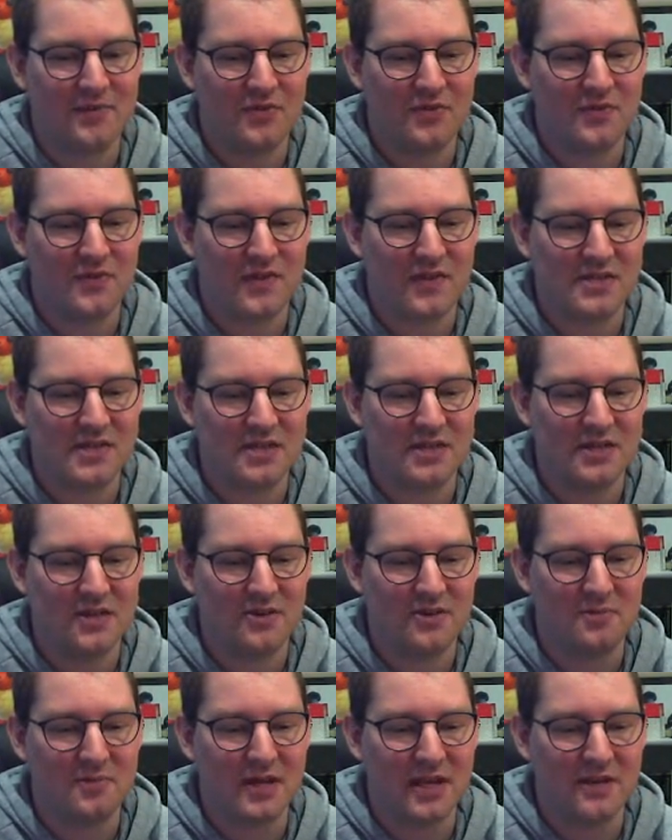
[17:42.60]
there's a
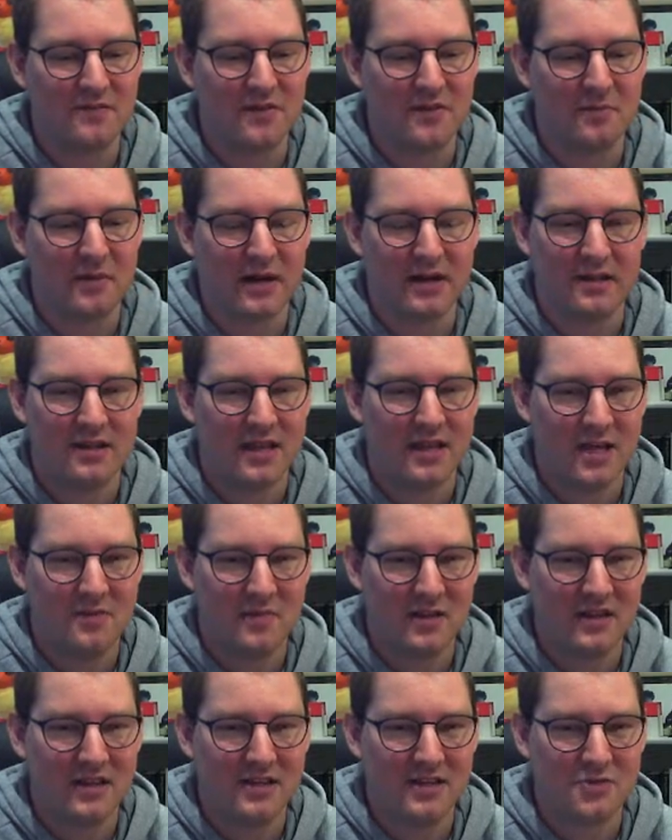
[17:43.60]
little bit of a mind game
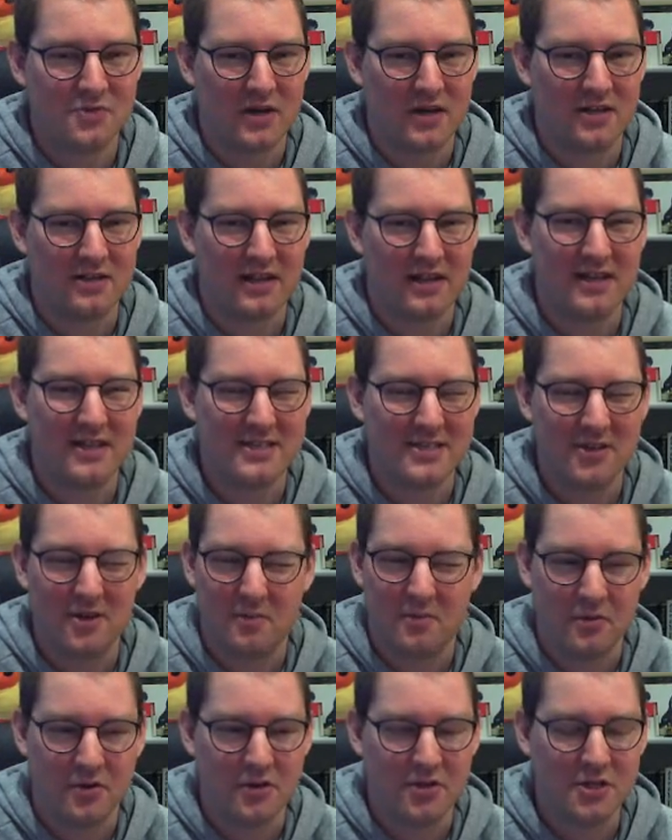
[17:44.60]
in it as well. Like, it's not
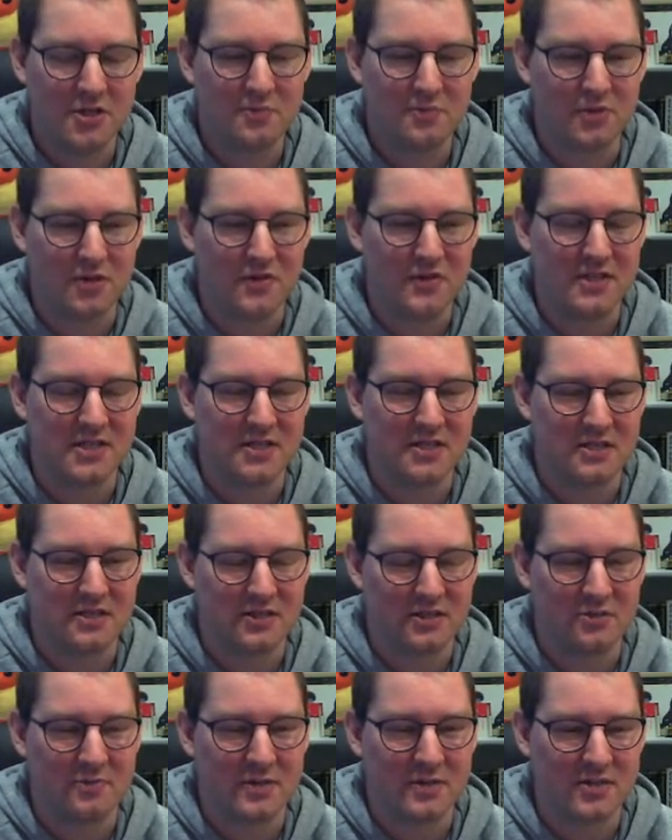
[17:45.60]
much, but there is a
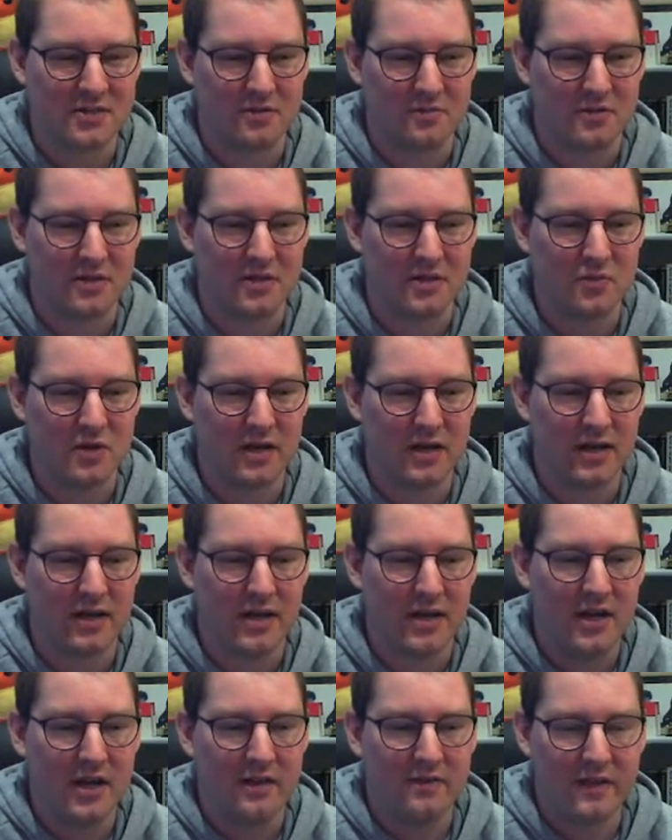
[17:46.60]
little bit of something where
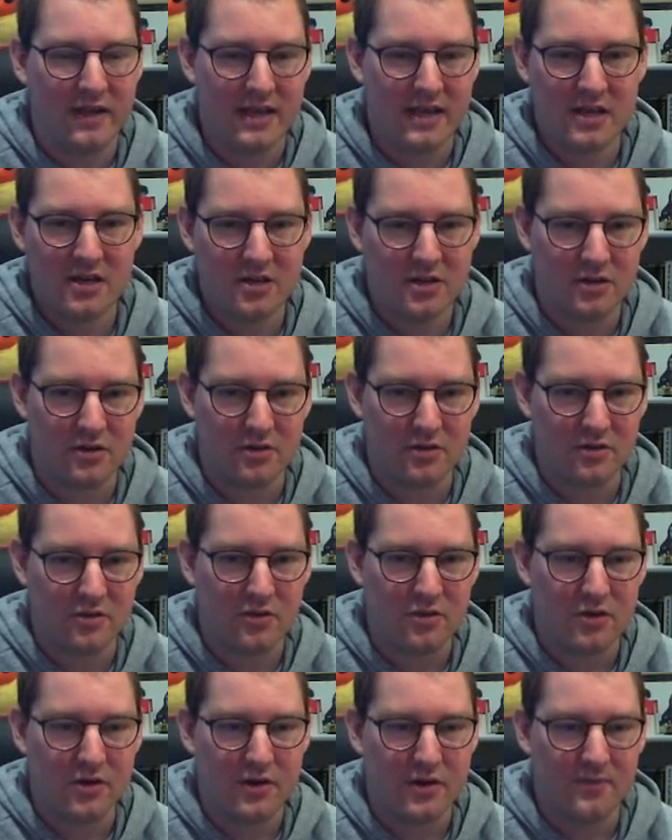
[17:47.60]
they hit you,
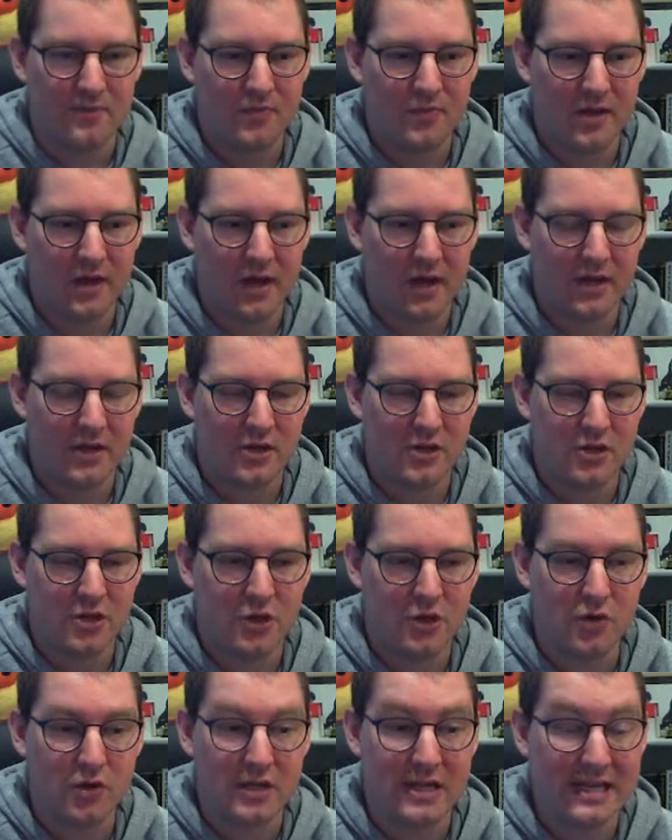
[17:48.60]
and
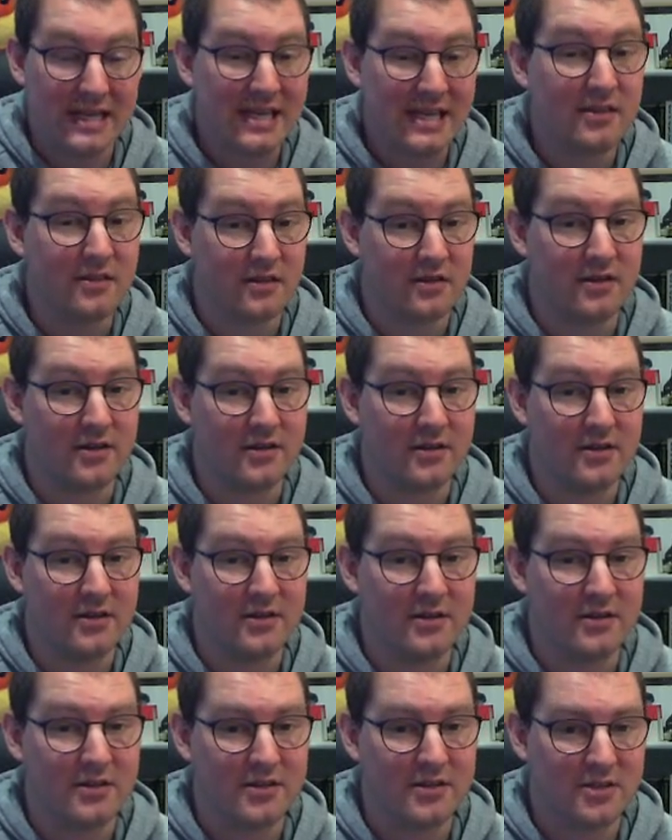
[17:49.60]
you could either
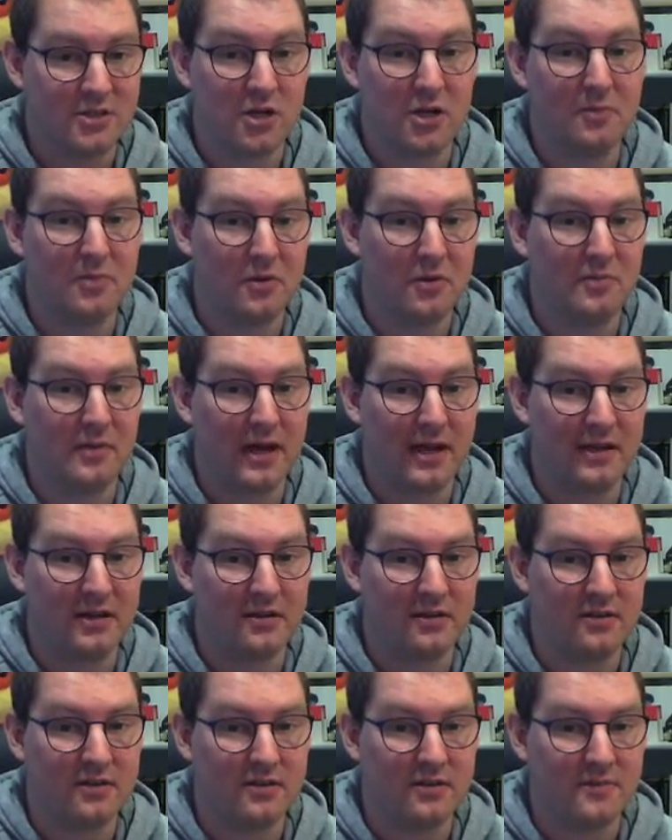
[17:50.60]
stop and
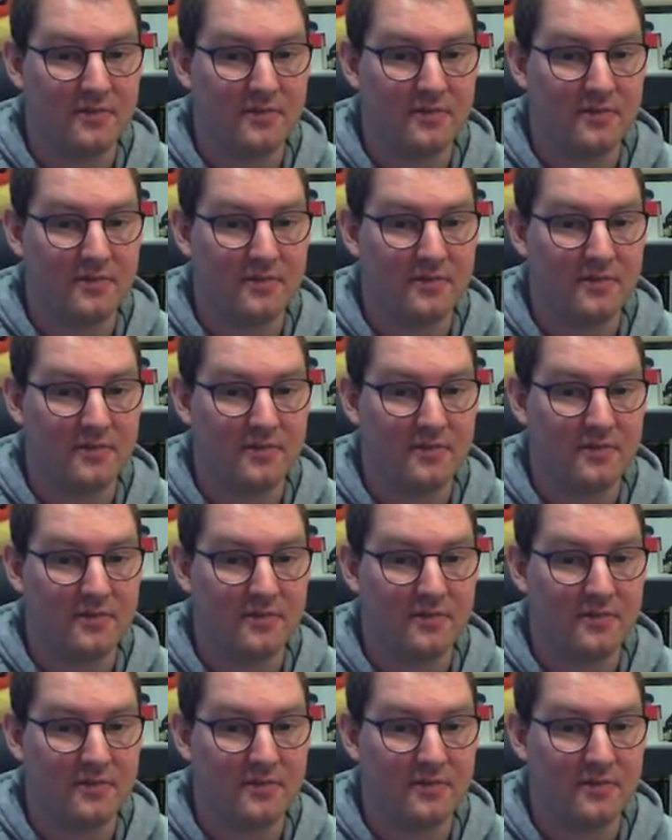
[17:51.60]
mend.